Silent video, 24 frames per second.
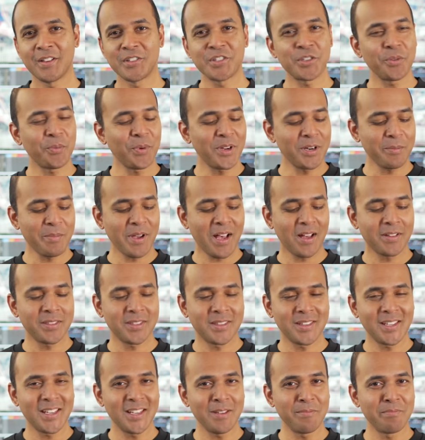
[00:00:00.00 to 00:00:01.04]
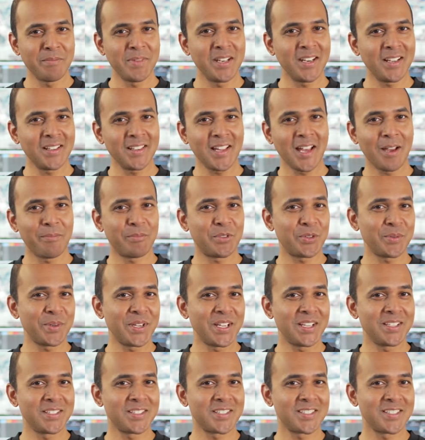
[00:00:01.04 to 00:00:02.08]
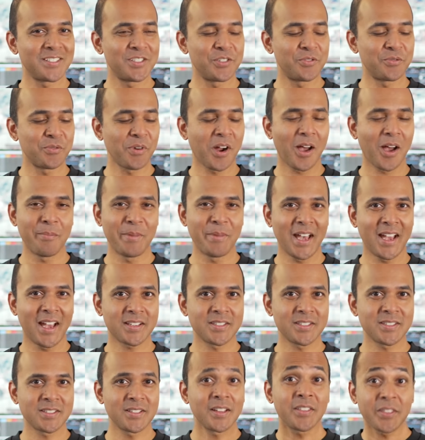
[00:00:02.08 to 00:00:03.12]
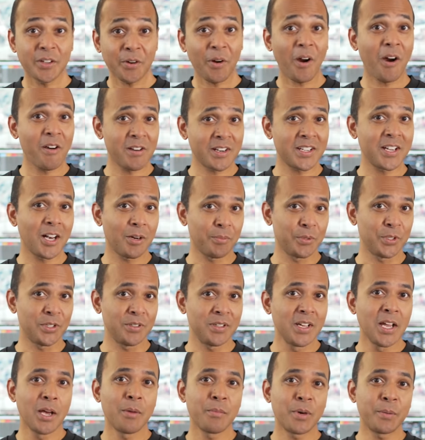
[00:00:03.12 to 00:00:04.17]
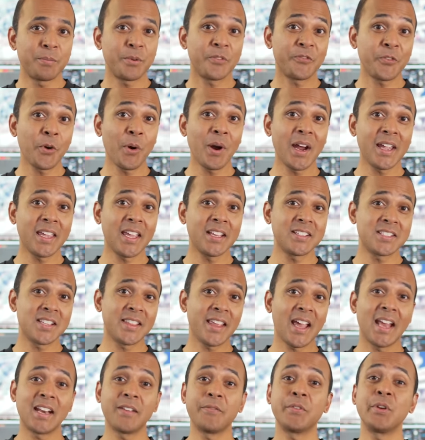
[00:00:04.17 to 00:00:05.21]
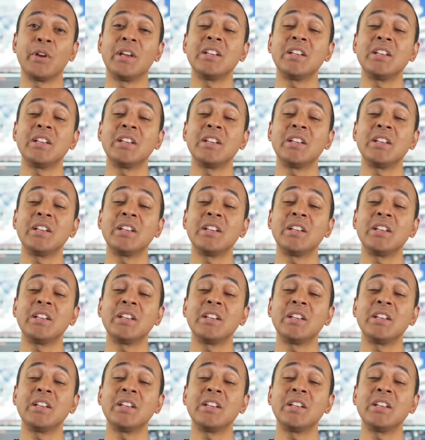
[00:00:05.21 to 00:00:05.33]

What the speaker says: So what about the Minilab 3's drawbacks? There are a couple, but before I get to that, if you're